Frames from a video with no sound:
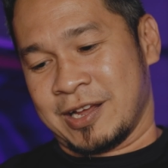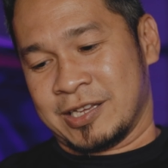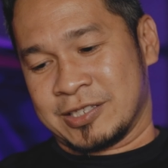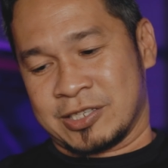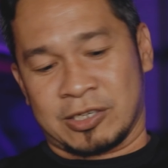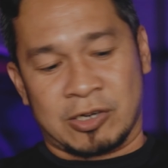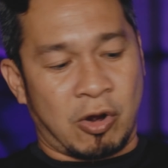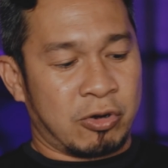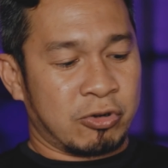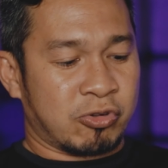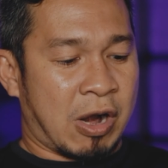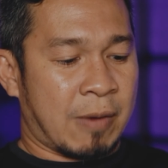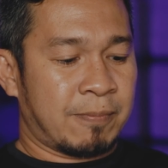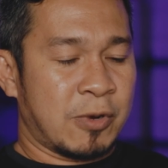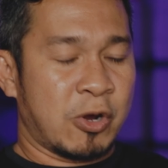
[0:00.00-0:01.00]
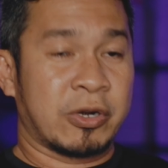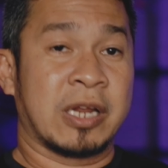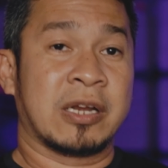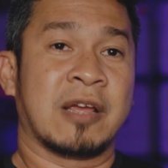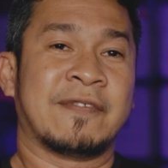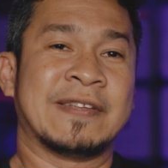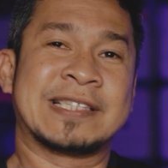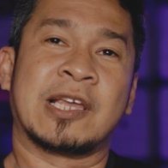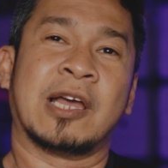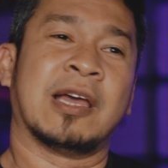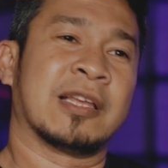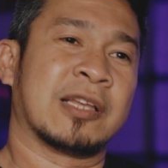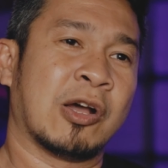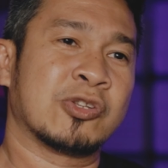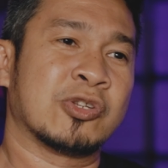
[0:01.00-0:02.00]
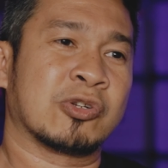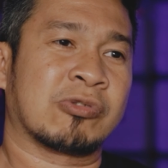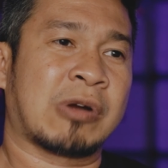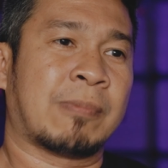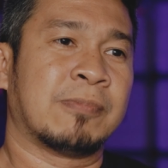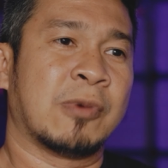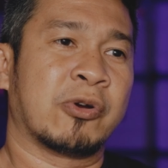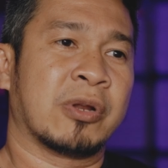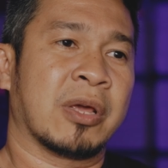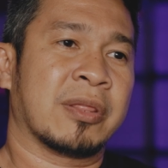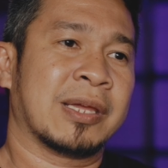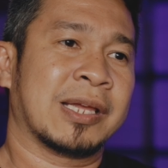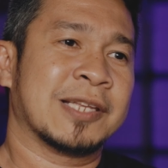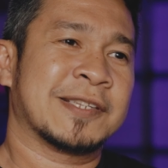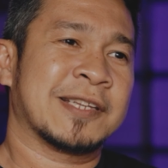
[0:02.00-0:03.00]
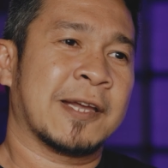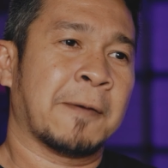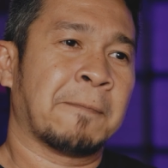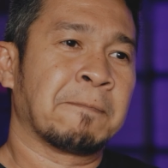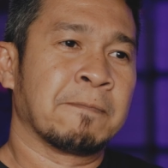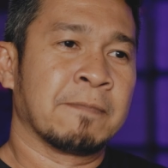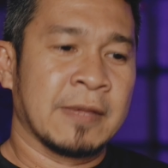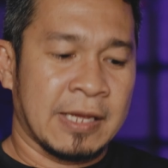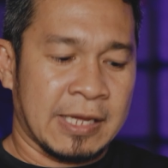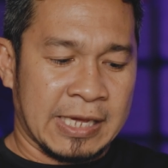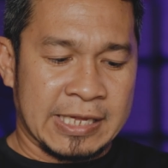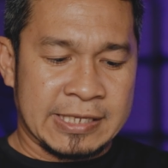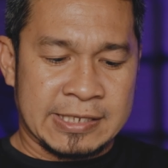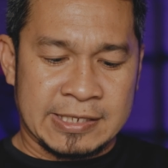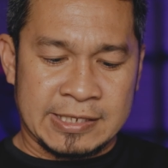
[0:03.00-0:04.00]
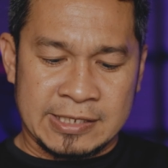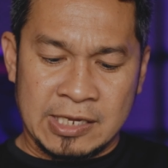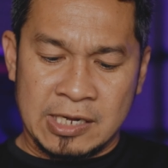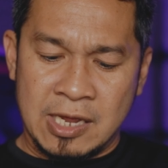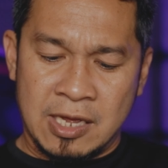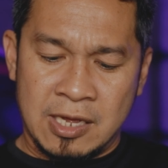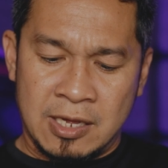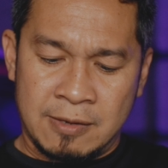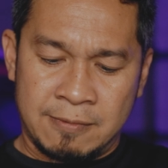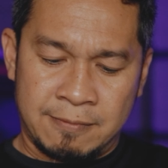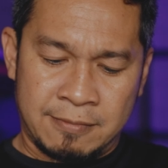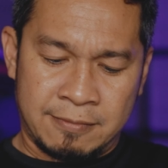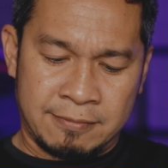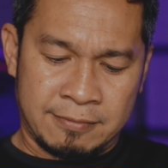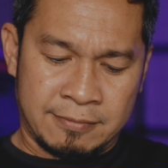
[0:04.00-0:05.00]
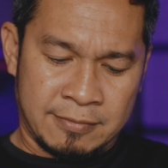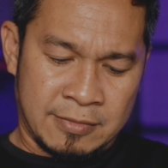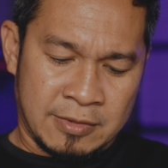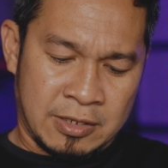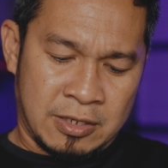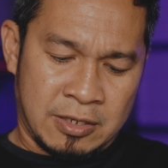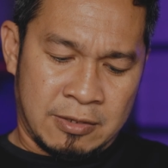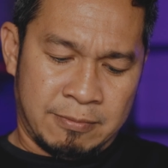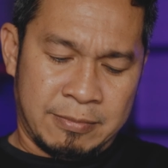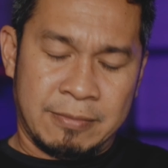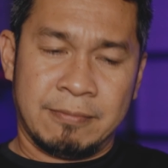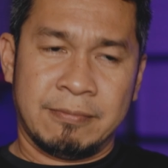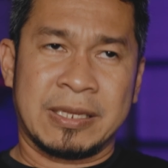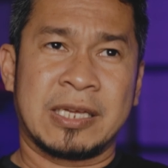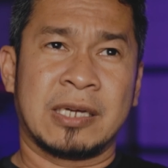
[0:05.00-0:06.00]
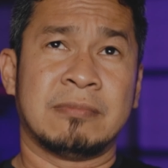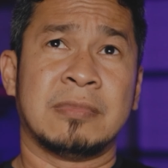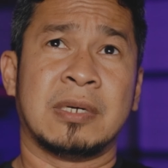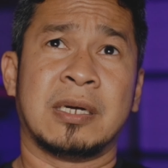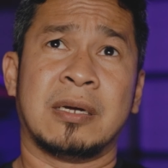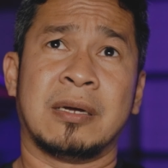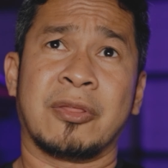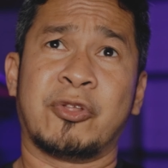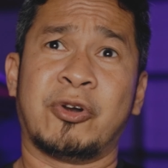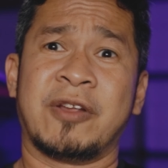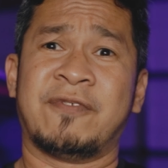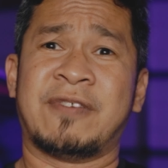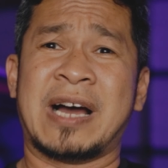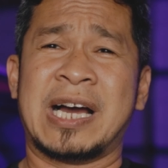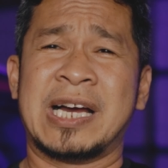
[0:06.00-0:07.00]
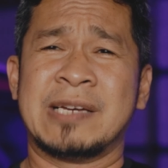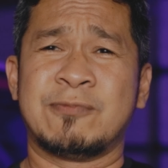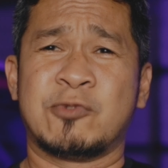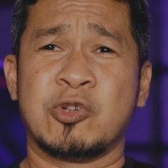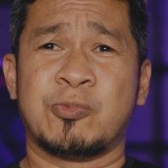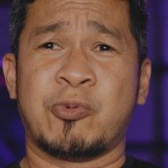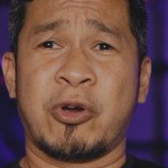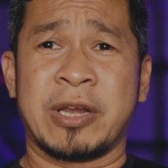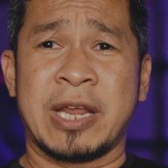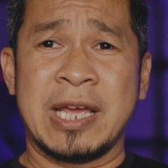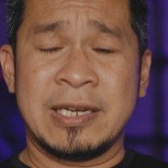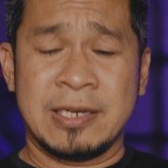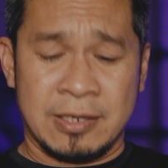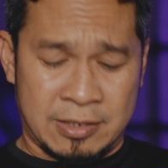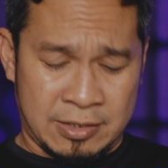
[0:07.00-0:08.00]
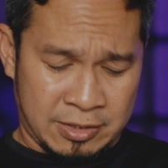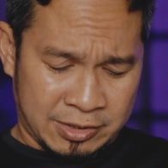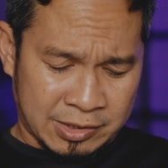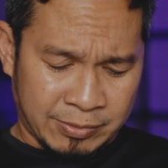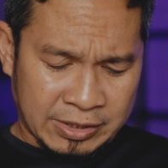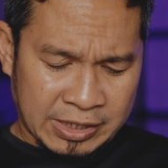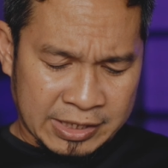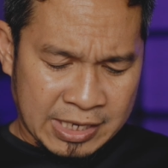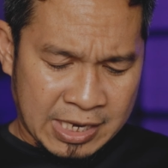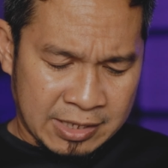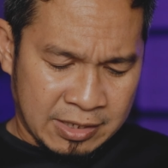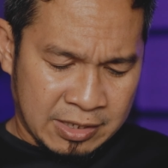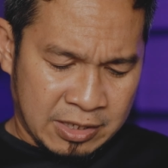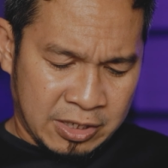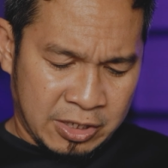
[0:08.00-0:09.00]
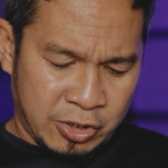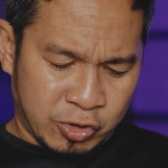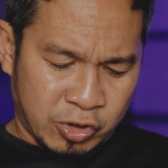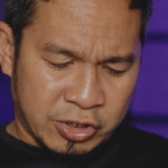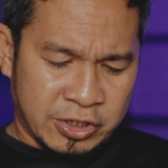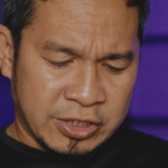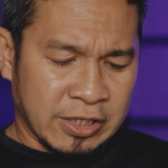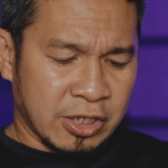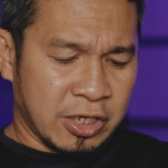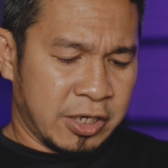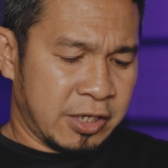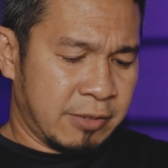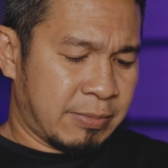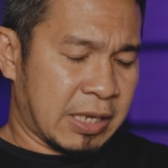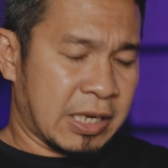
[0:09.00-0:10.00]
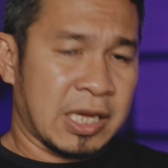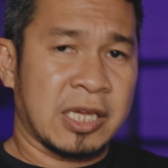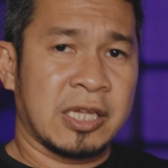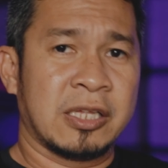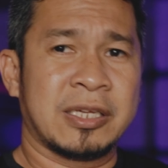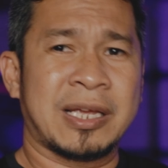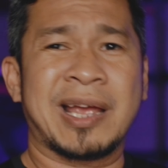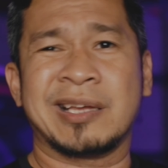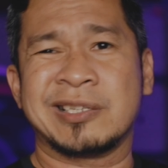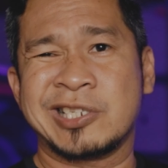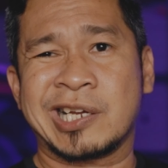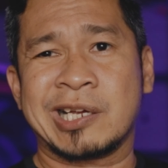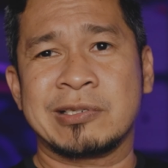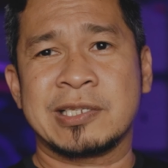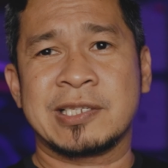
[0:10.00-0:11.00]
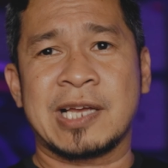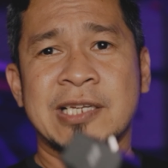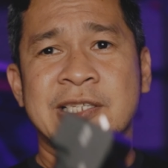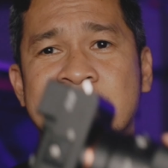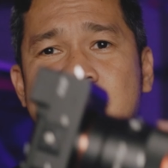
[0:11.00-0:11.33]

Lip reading: It's gonna go on crop mode, and if it goes on crop mode, the thing is, it's gonna become 35 2.8, something like that. So it's still good, but yeah, check out the size.